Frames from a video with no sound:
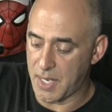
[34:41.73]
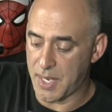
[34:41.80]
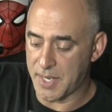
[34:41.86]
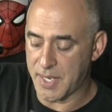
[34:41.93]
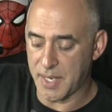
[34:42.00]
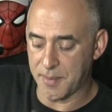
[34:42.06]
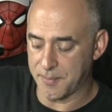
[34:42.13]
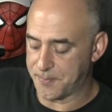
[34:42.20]

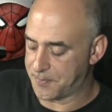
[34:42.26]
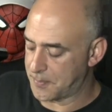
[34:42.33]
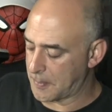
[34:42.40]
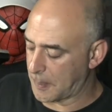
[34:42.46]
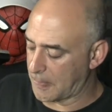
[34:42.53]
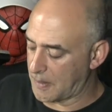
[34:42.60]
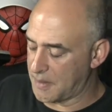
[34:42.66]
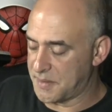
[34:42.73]
And again,
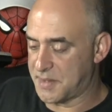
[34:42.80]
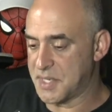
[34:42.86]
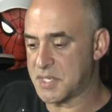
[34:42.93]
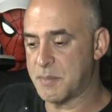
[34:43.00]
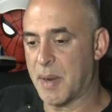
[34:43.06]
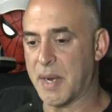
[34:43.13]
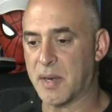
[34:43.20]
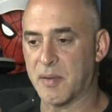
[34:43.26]

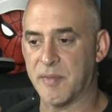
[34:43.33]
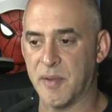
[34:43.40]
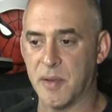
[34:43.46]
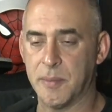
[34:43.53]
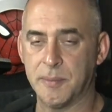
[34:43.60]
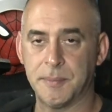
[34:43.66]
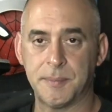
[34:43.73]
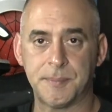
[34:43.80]
this
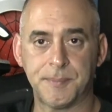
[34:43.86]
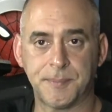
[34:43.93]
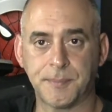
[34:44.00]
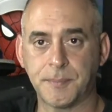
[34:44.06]
microphone